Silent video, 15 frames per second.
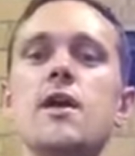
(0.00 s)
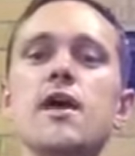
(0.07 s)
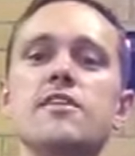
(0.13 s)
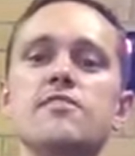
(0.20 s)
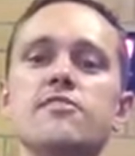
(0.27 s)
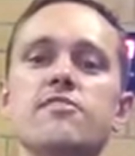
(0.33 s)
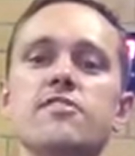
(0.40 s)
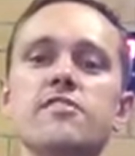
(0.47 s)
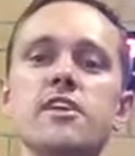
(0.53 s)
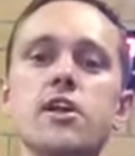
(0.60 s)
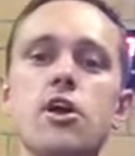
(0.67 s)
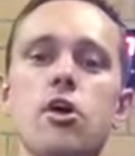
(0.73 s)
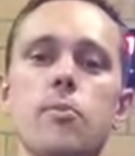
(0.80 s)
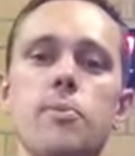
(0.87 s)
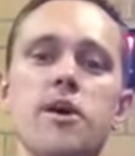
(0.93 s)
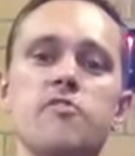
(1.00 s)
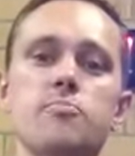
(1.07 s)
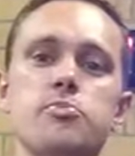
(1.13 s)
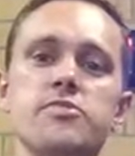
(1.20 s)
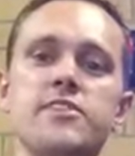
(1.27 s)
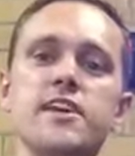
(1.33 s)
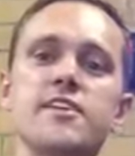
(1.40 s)
it's just going to help us
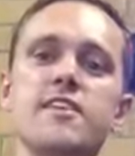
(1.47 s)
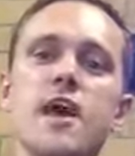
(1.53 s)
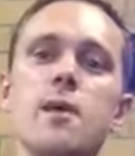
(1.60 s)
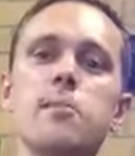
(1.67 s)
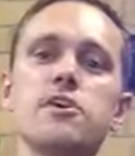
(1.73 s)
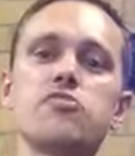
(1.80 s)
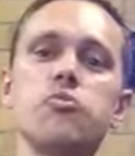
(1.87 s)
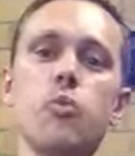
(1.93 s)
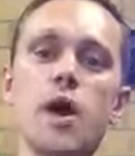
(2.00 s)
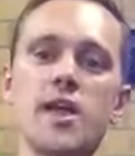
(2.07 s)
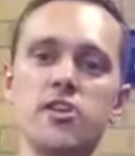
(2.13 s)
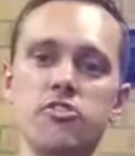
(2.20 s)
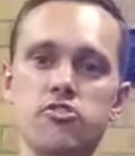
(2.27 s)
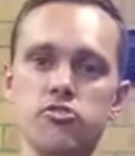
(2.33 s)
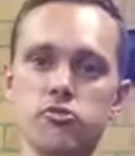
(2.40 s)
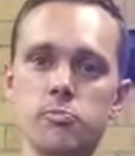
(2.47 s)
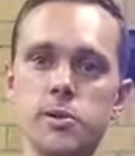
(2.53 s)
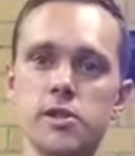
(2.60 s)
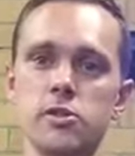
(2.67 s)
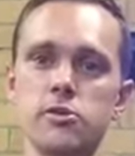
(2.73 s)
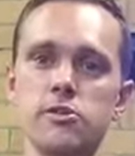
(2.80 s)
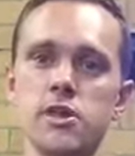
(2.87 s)
predict how much weight you should
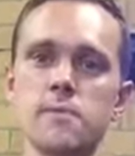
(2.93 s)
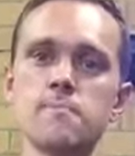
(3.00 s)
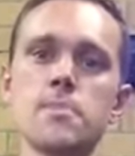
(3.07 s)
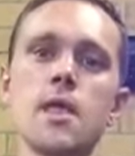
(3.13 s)
be losing.